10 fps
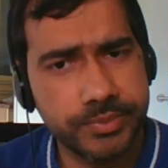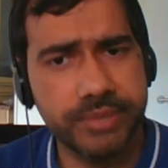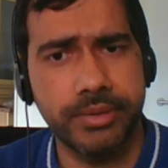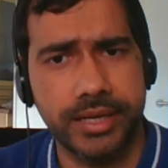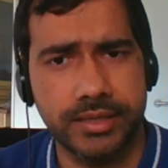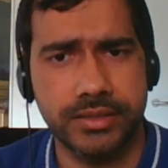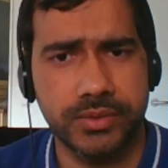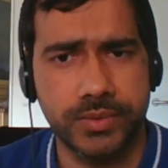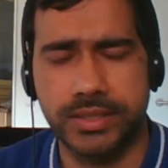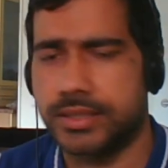it's a big bank in
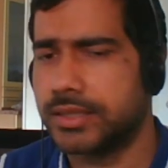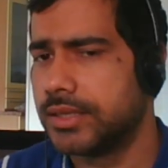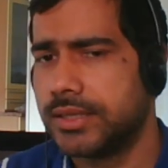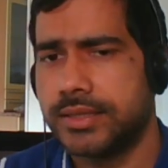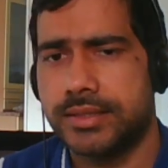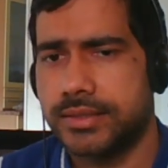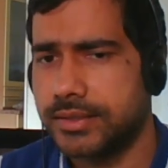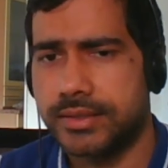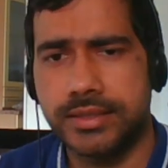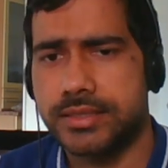the UK.
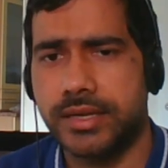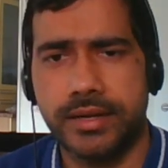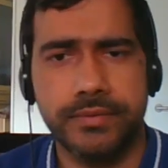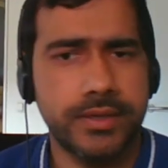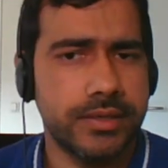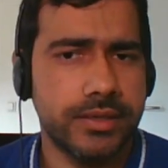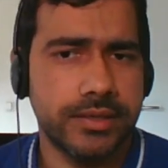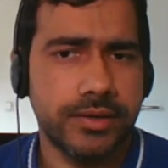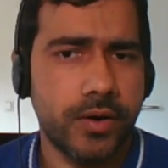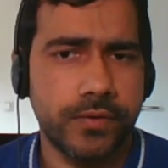It doesn't have
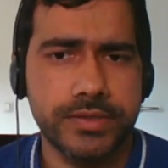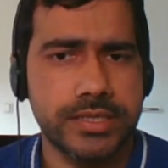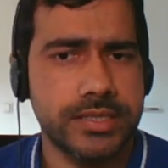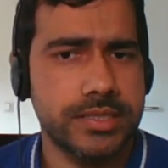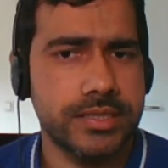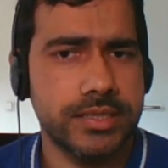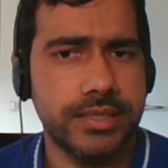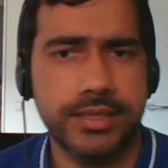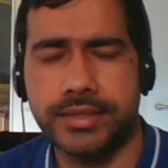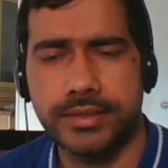an office
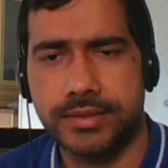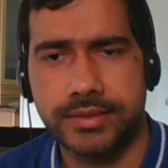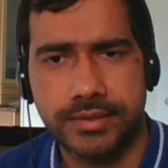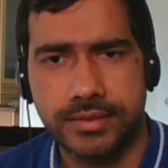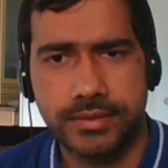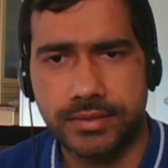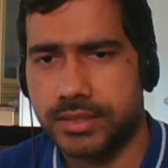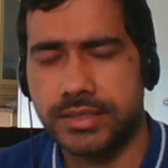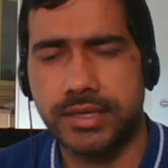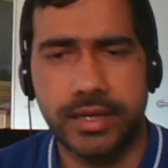in India. It
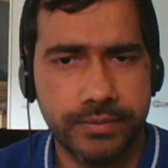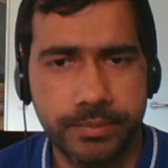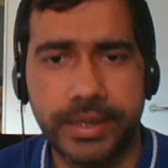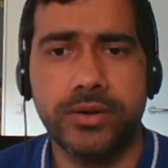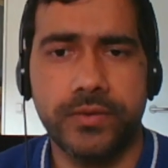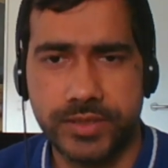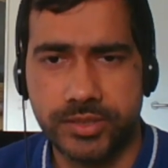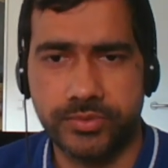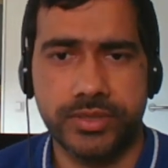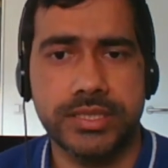doesn't have a back
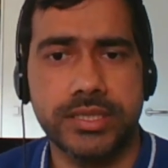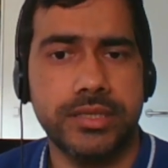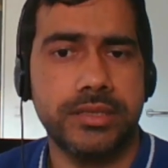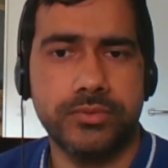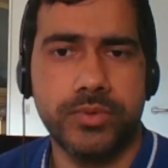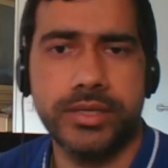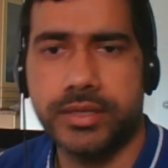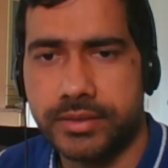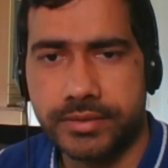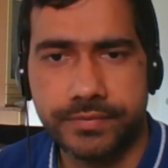office for risk and
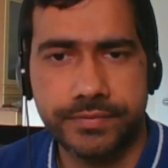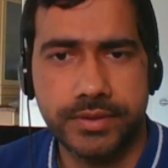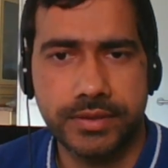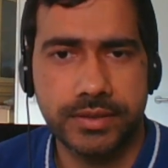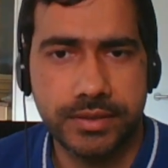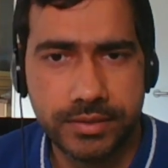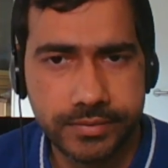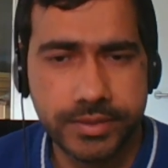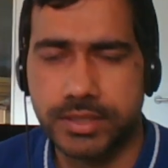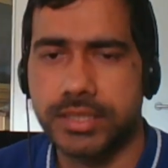quantitative
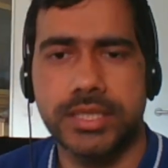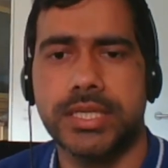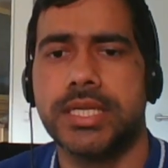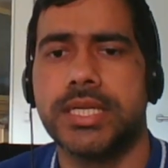work.